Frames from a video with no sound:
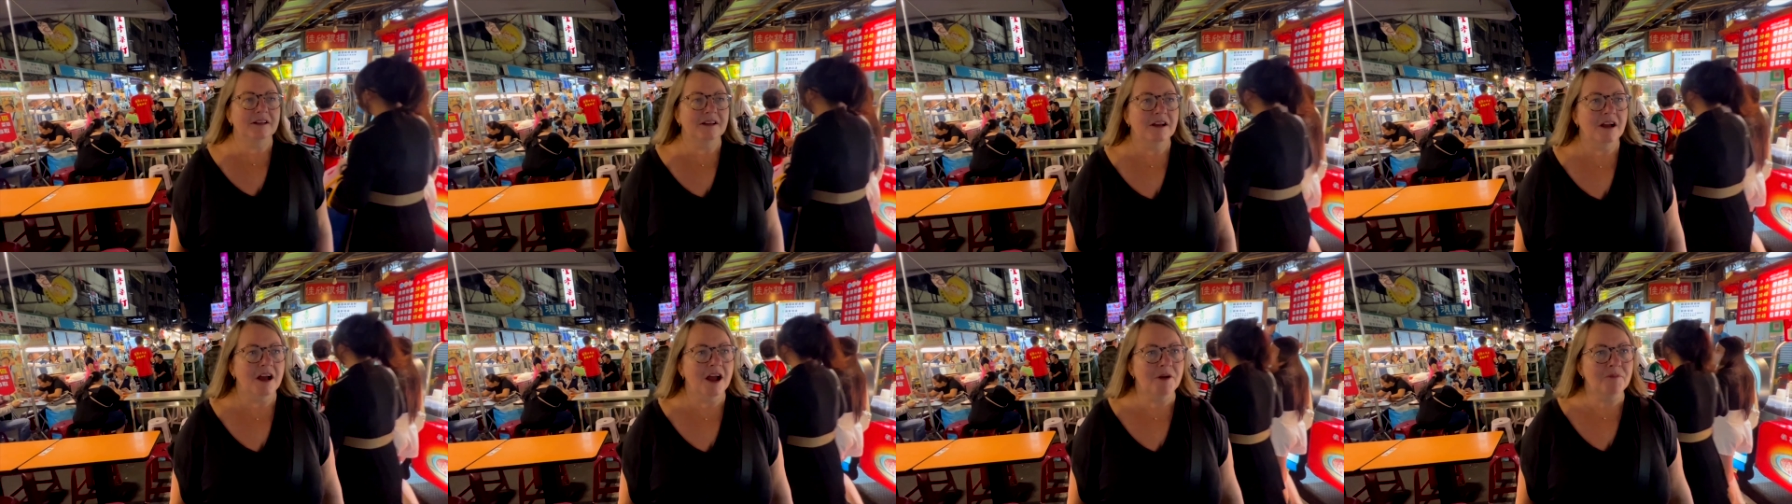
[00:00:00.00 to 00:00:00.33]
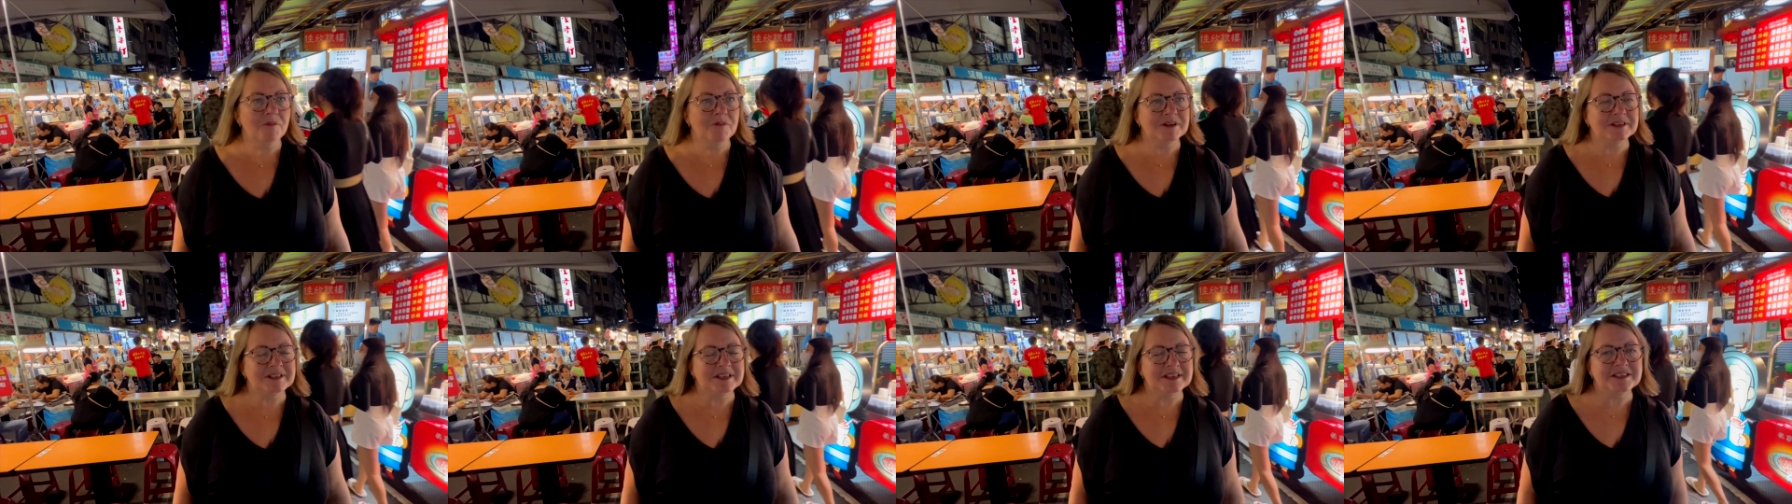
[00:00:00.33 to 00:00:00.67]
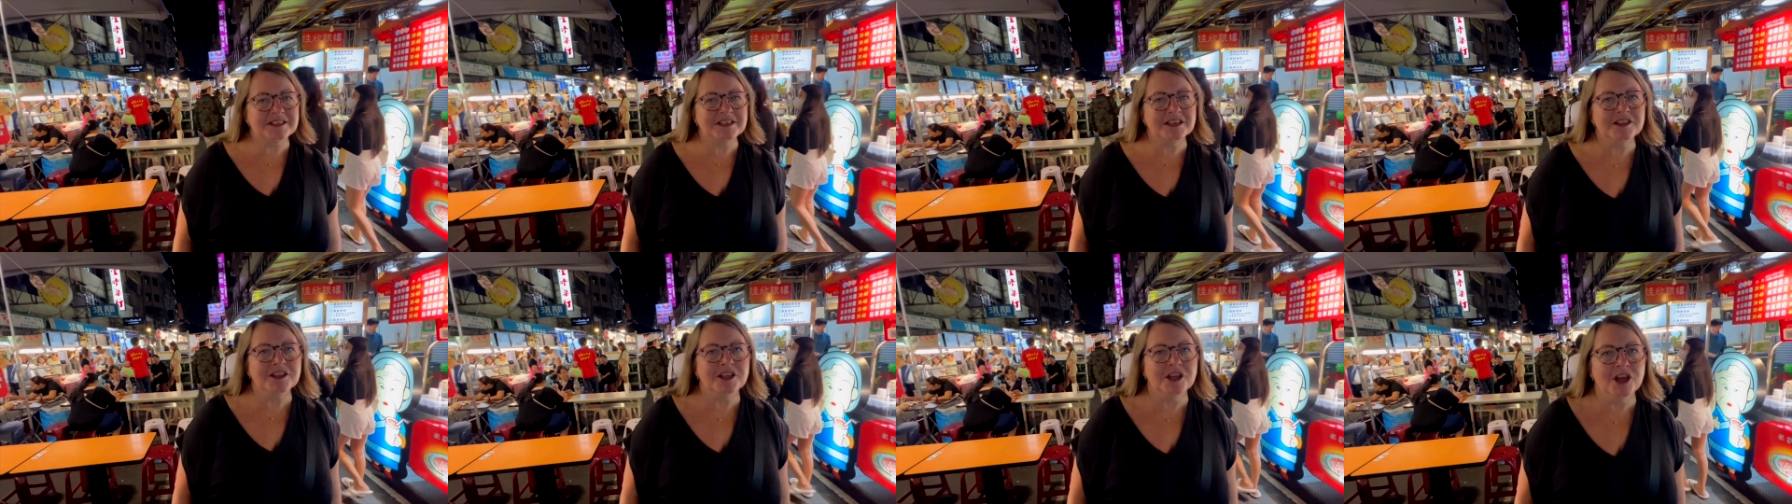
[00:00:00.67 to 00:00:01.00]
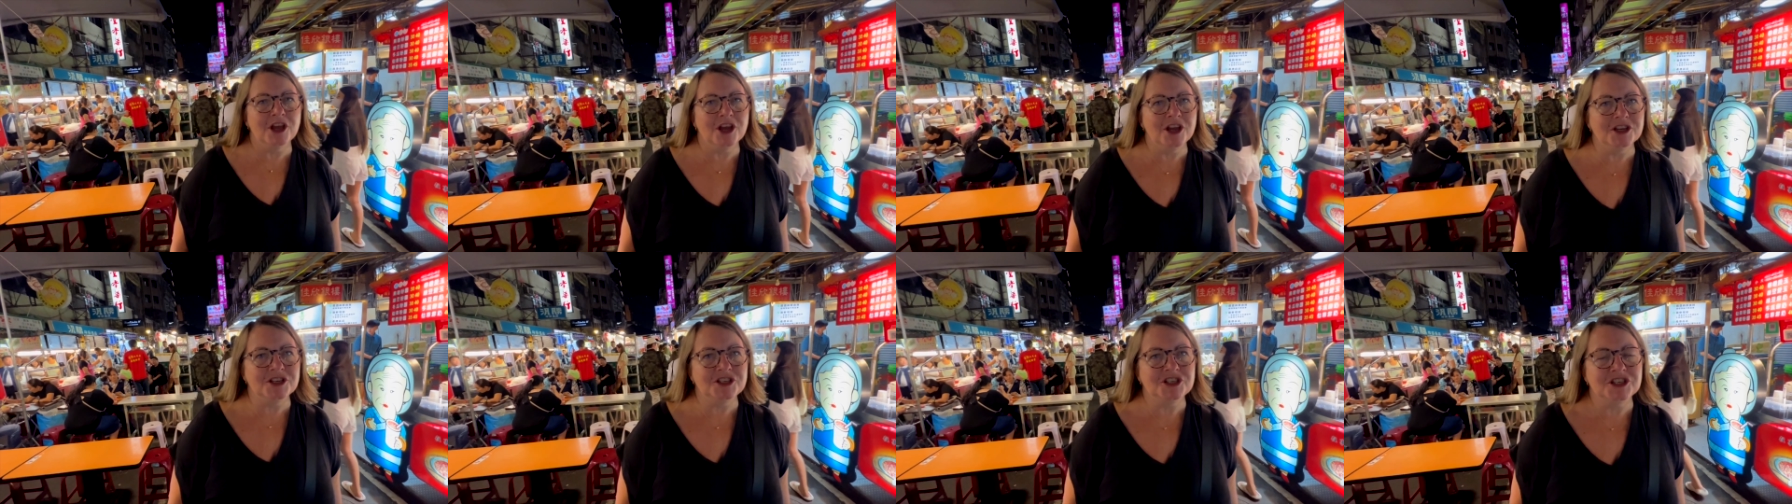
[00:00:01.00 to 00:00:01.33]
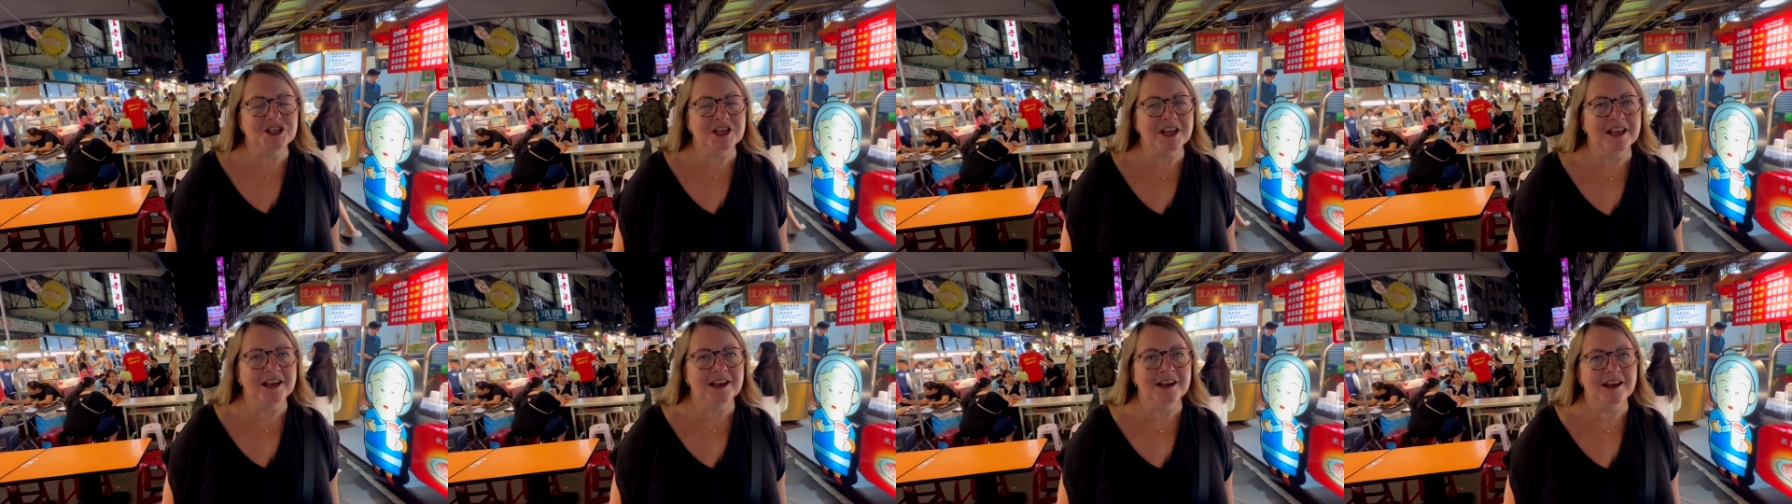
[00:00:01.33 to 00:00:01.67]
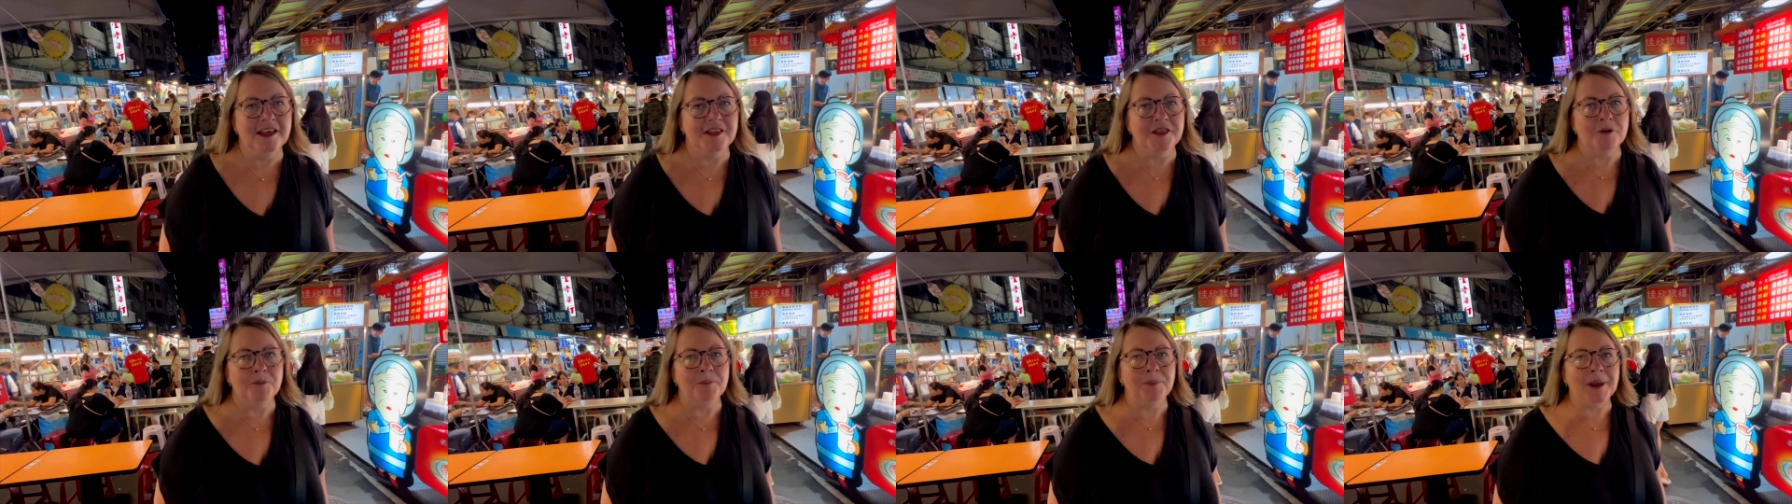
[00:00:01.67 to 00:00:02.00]
I'm resisting the urge to get
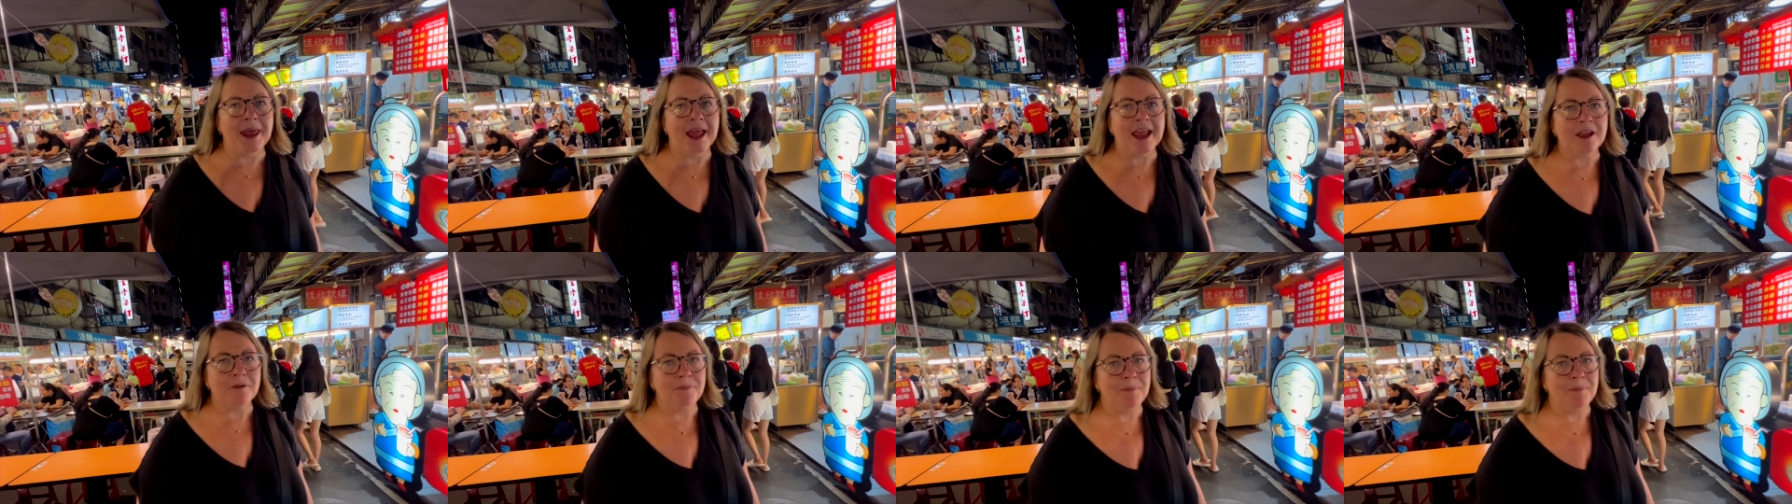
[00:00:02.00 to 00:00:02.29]
another black